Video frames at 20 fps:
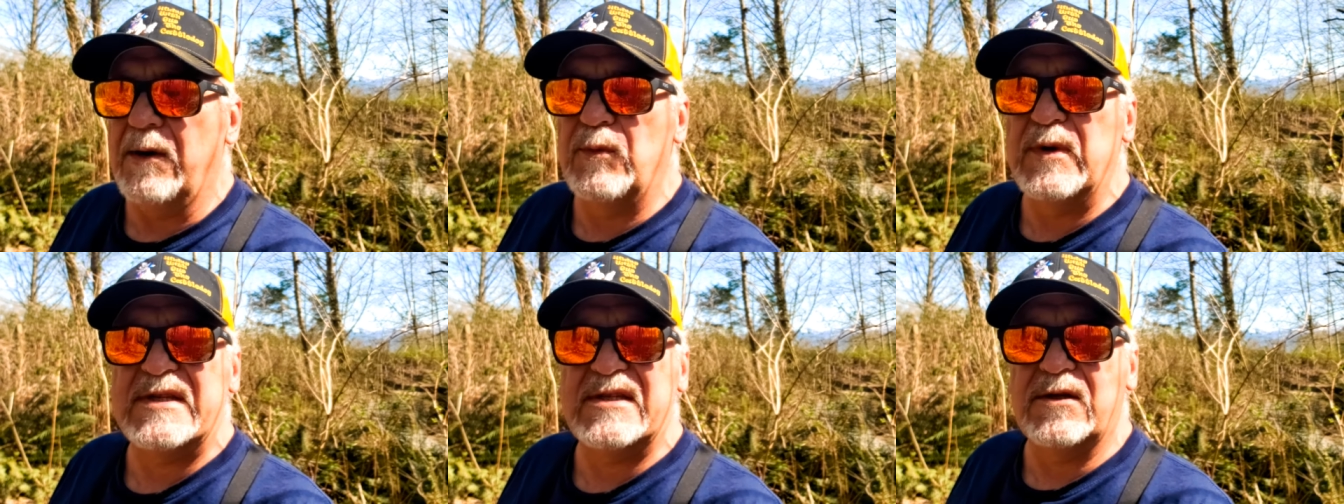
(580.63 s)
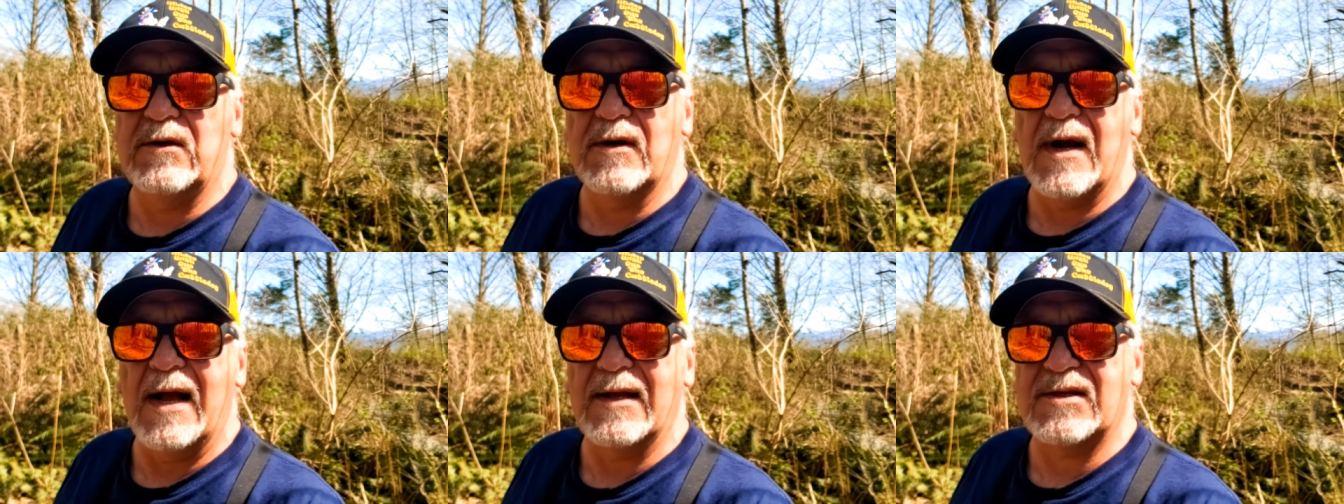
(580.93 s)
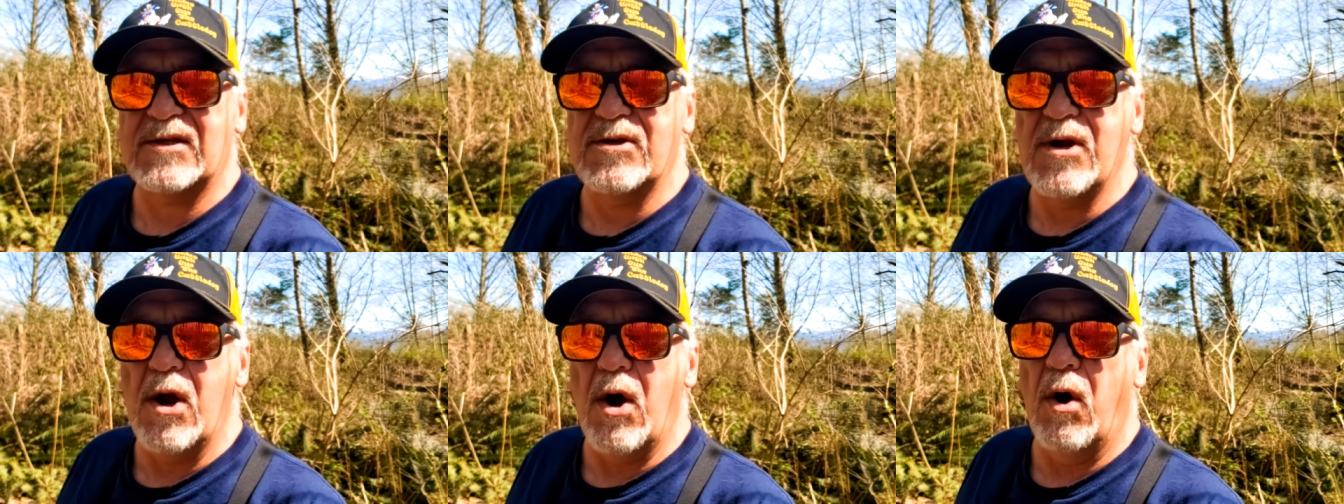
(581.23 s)
and we still
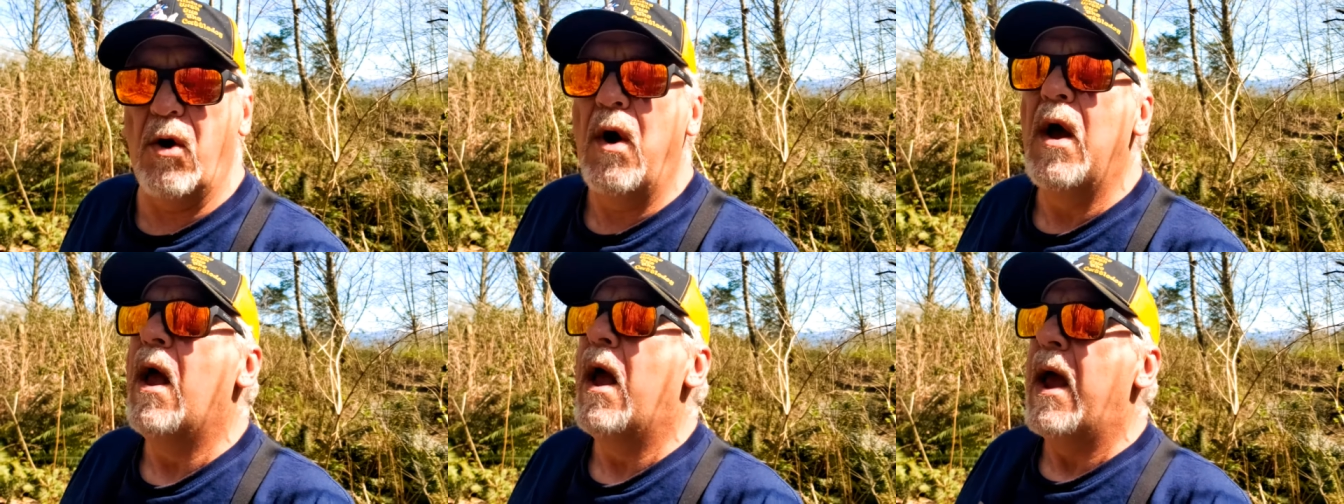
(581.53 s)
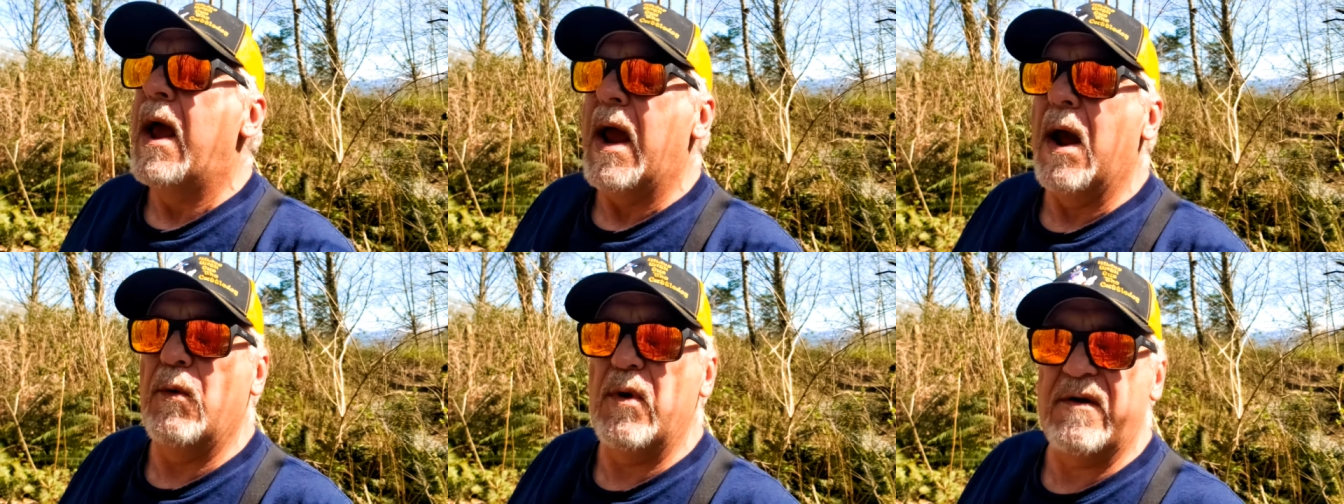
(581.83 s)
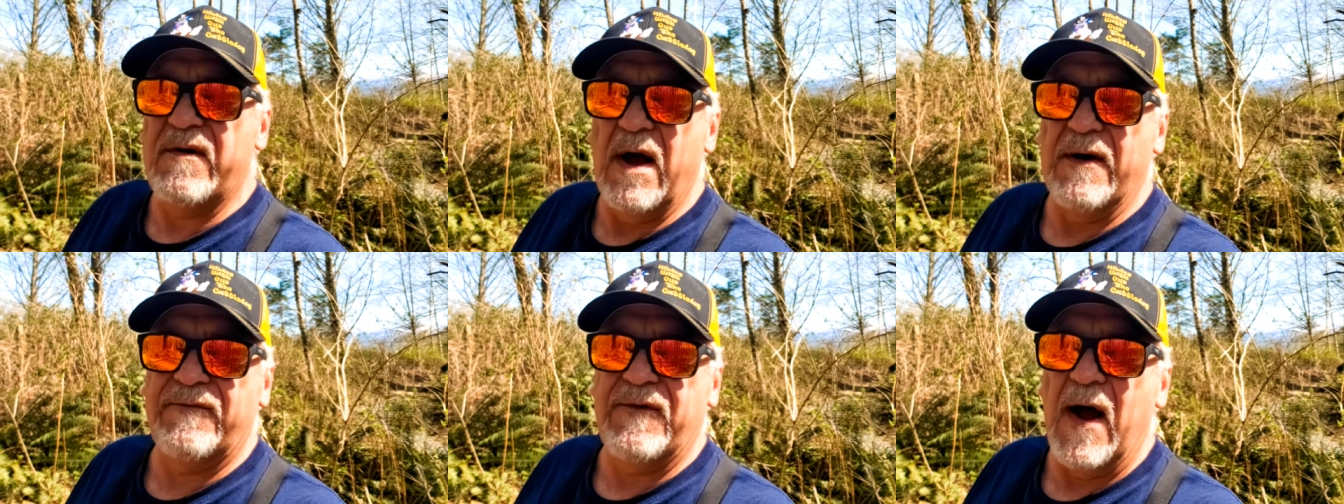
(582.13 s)
got snow, and
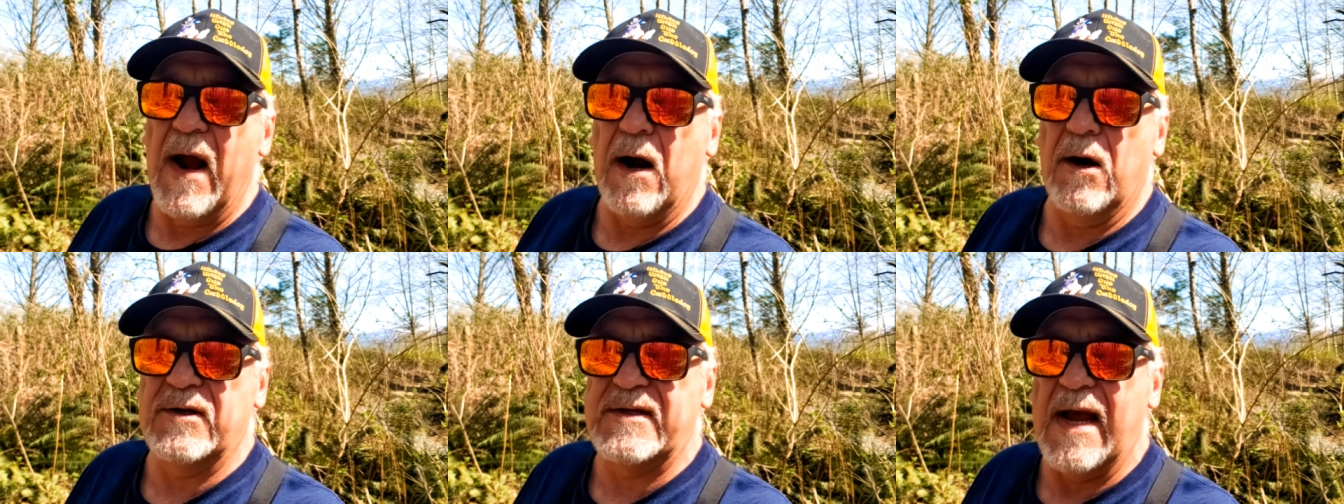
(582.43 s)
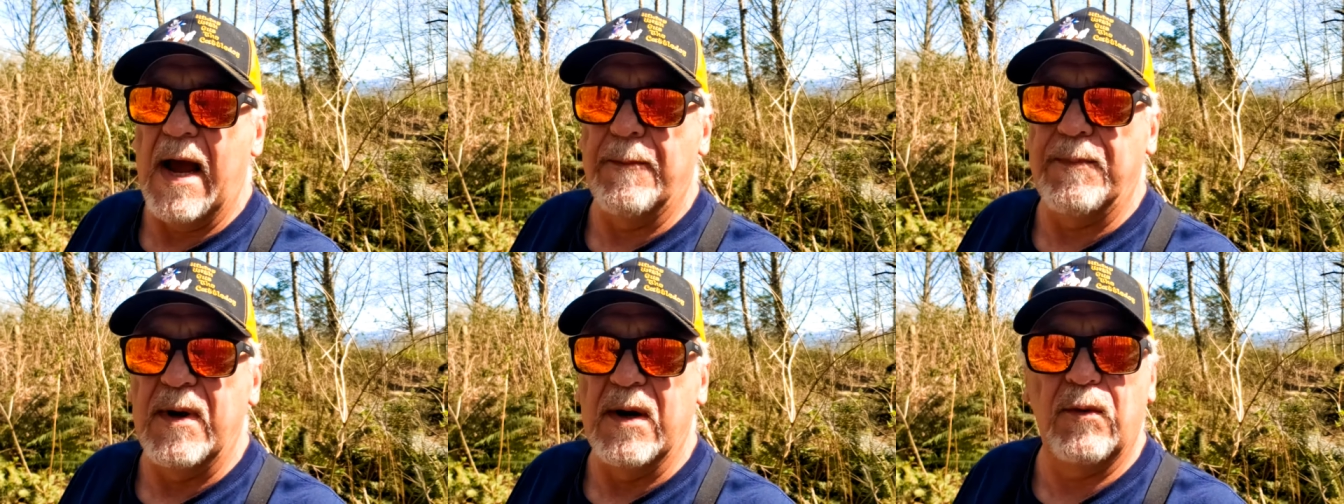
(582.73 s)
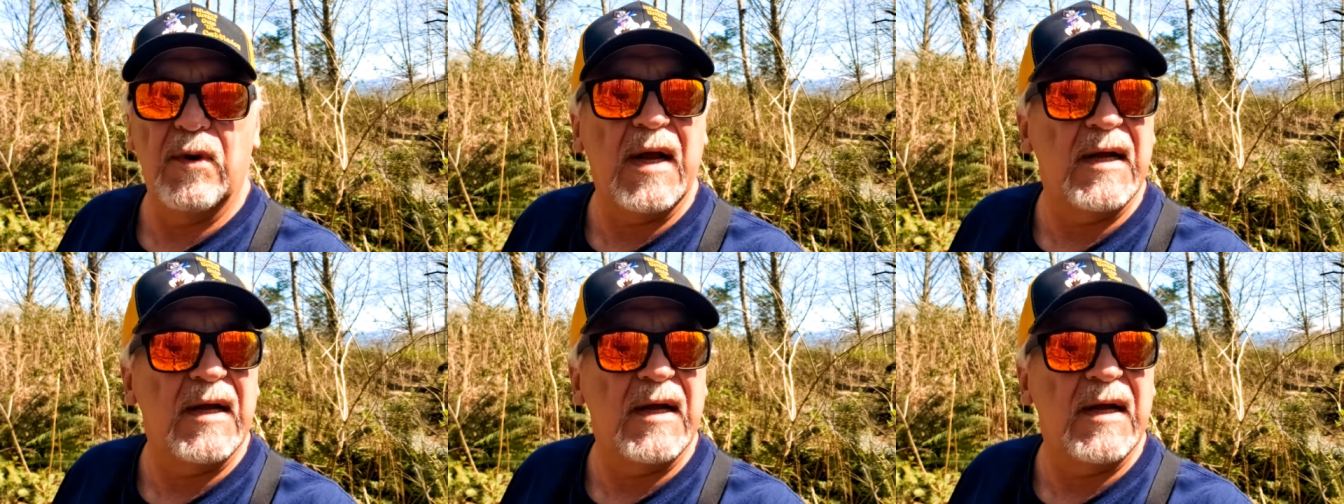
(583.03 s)
we've got fires happening.